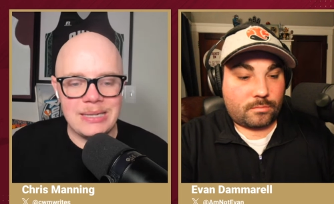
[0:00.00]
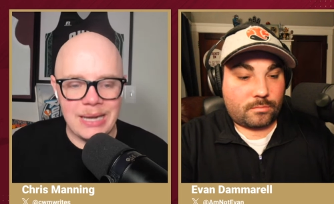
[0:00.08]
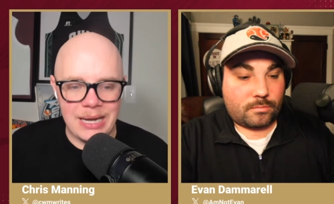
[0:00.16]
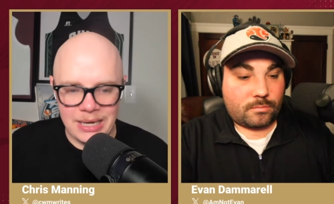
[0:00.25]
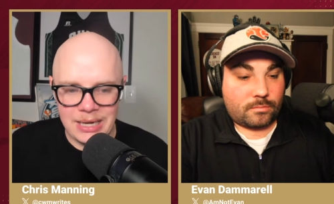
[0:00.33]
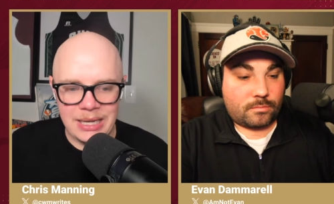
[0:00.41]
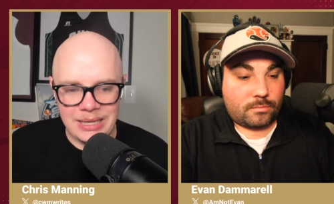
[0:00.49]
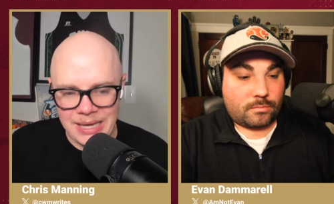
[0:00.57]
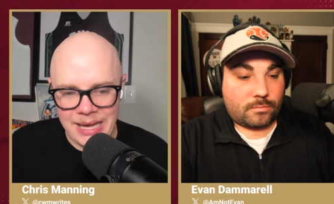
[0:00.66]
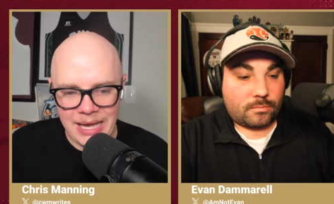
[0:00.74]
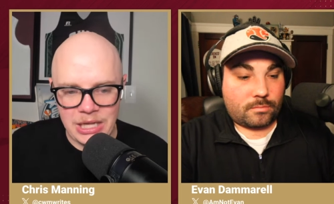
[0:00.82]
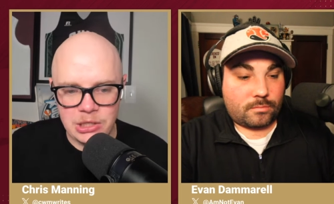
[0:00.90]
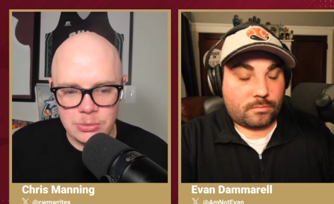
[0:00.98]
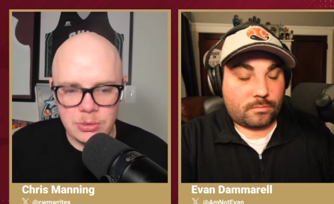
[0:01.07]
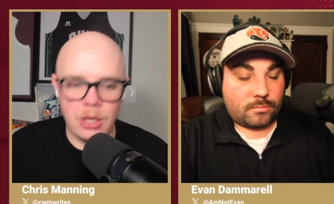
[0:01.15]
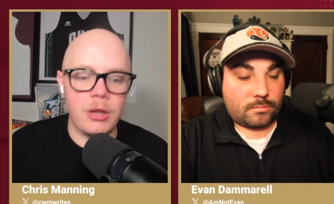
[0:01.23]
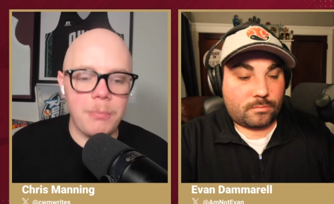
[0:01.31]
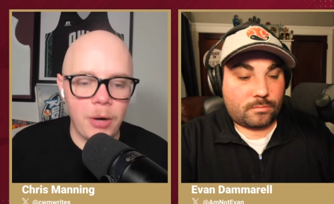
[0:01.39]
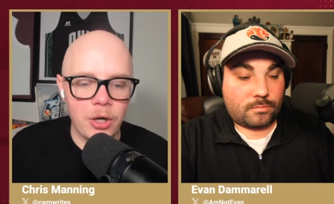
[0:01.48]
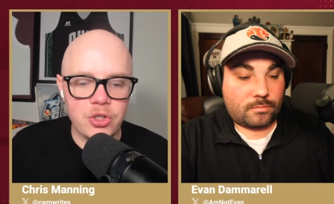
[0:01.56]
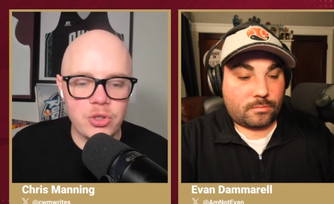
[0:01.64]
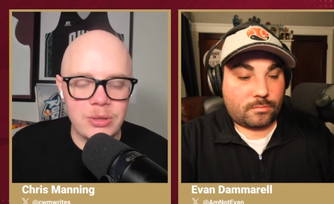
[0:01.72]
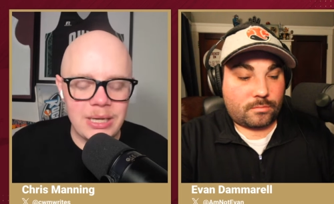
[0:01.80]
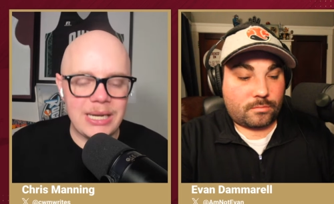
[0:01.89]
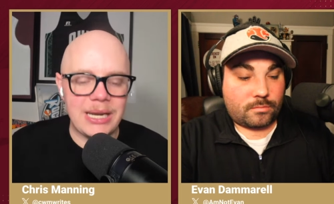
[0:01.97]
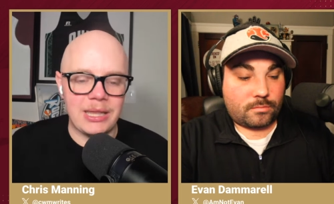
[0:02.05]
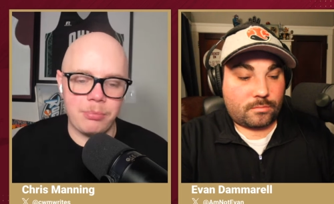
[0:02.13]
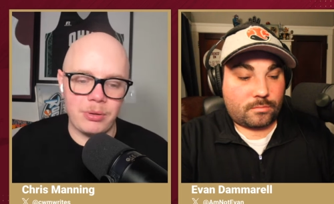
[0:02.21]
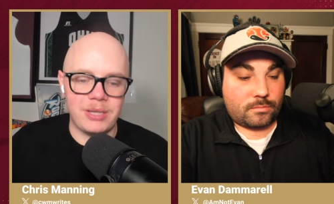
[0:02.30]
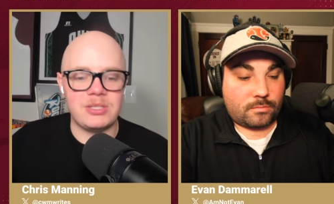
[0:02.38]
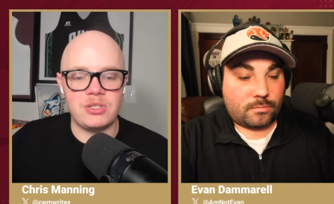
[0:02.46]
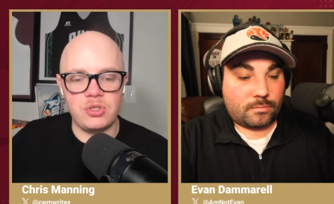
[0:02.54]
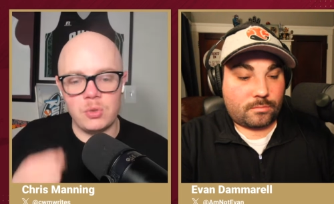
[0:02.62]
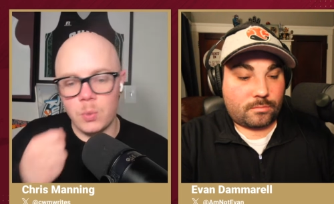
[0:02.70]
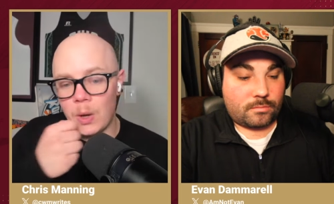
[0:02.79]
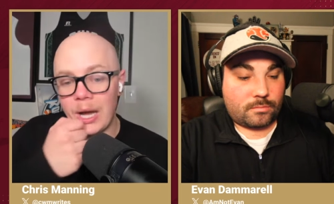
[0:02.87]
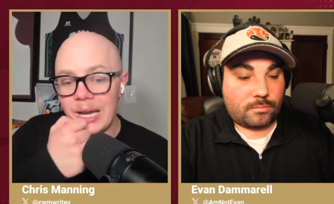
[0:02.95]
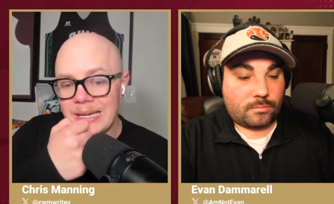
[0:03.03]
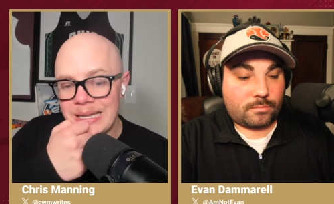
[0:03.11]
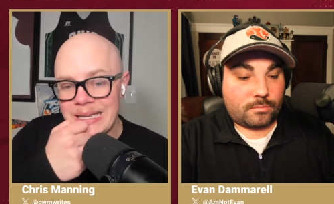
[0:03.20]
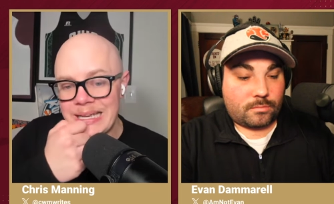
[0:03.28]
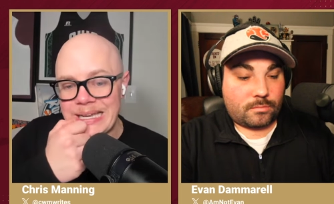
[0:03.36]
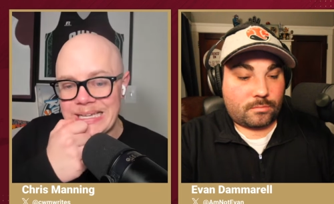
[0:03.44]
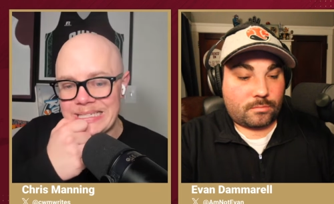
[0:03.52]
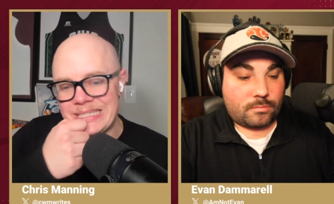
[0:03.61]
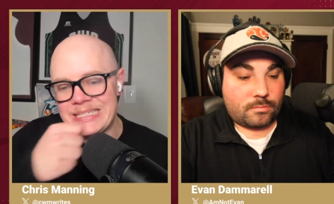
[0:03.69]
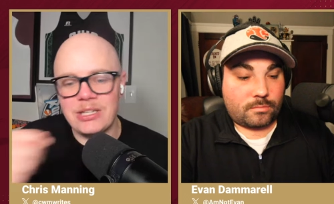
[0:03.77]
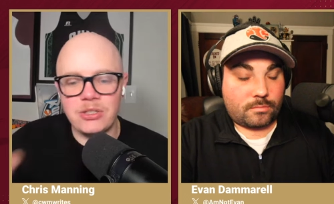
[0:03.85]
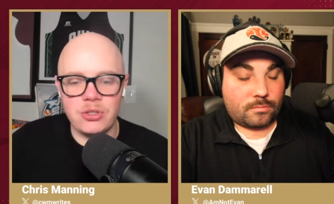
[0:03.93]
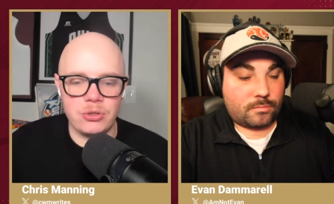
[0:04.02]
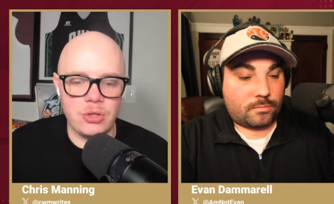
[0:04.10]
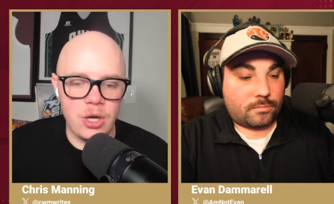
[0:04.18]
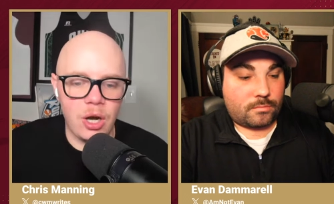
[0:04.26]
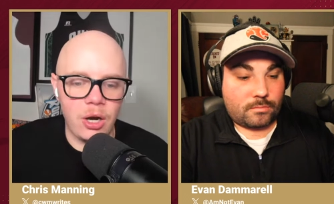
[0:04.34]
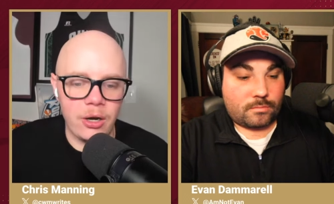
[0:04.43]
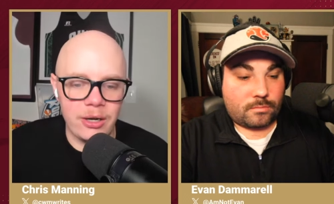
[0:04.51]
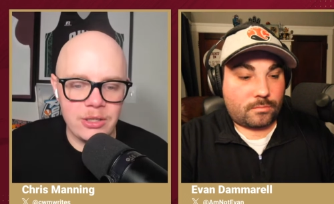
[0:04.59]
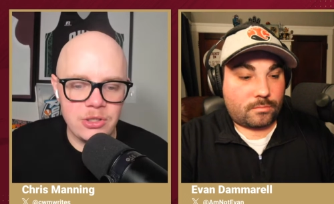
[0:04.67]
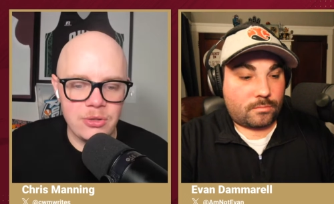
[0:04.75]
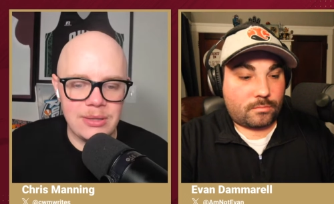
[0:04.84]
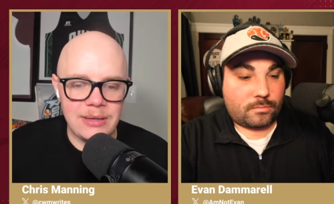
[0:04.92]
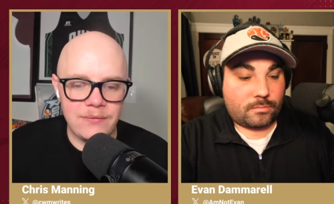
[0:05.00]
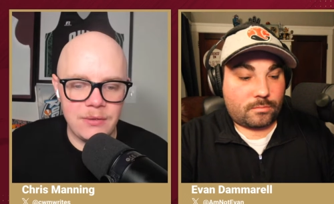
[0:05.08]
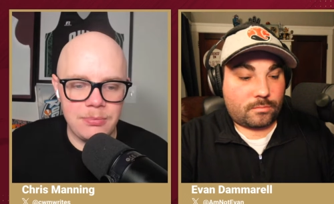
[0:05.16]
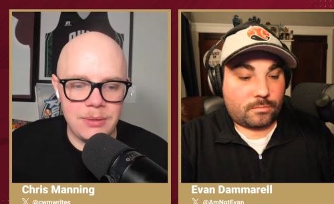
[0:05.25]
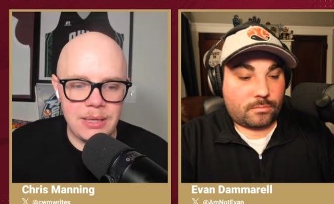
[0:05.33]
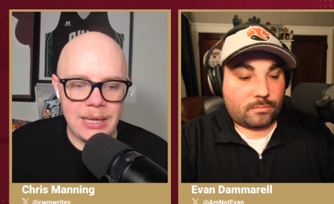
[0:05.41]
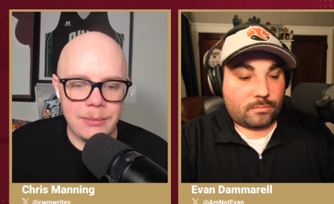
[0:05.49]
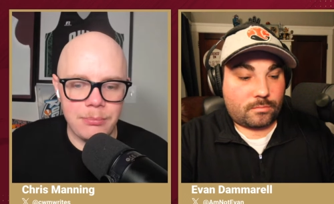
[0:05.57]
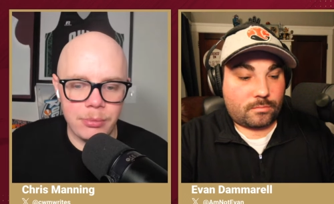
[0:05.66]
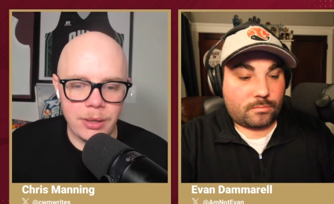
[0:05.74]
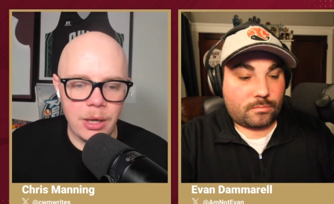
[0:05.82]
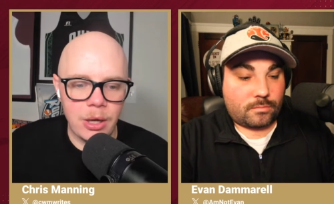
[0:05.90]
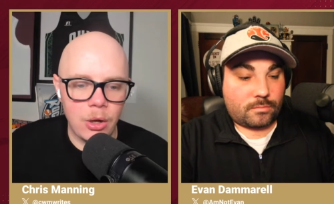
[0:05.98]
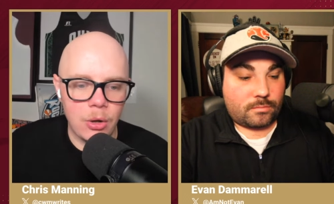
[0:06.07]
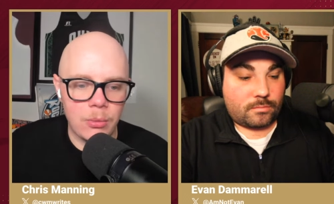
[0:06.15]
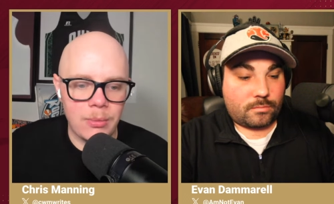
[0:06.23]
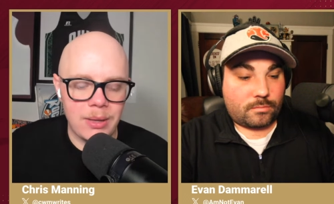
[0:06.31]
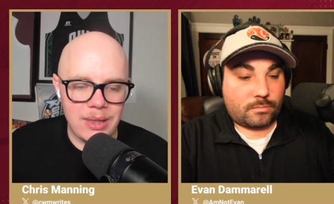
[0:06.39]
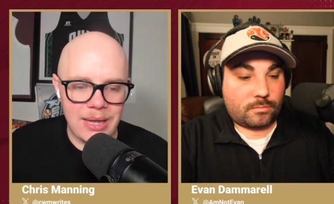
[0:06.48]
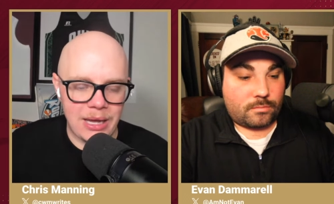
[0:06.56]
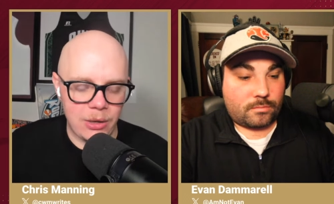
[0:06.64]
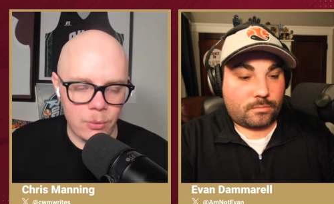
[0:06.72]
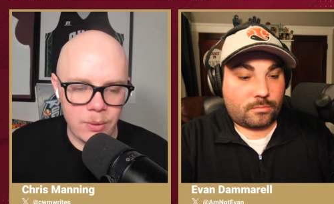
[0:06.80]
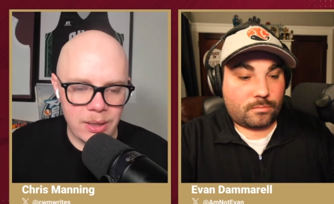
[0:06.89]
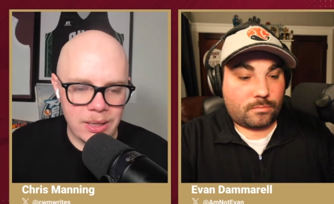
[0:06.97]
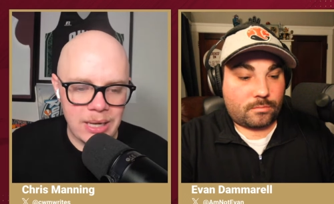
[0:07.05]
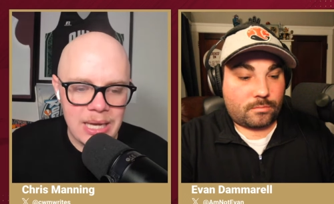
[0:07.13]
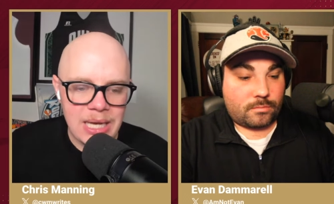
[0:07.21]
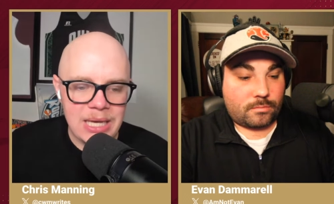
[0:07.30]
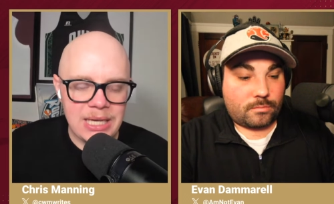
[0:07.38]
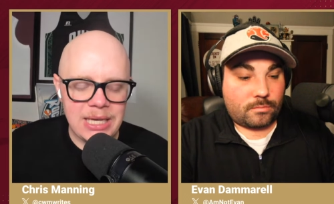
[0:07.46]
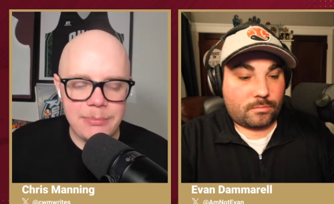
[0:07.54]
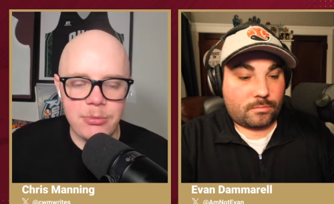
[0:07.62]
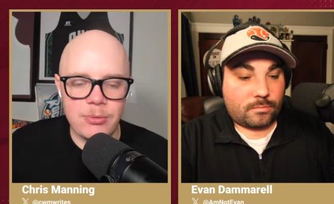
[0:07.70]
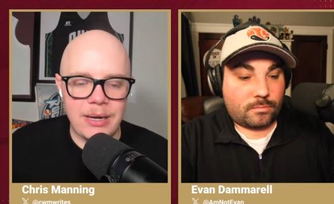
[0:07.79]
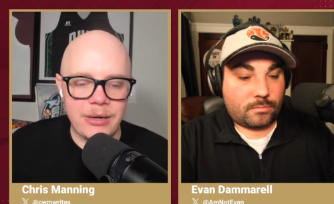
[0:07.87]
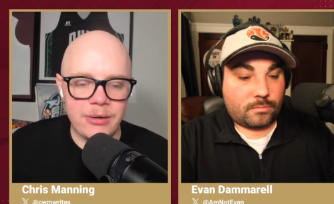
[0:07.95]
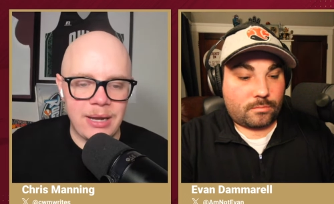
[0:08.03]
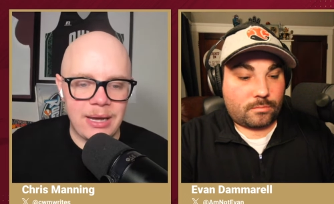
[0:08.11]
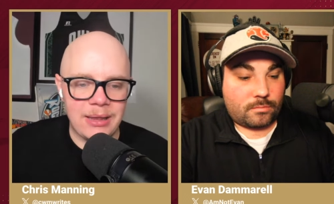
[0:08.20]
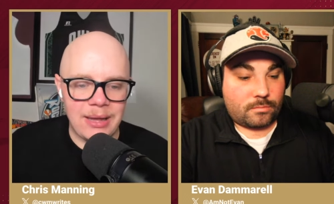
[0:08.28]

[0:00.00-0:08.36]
Speaker 1: not cash. With all the parts you need at the prices you want, it's easy to turn your car into the M V P and bring home that win. Keep your ride or die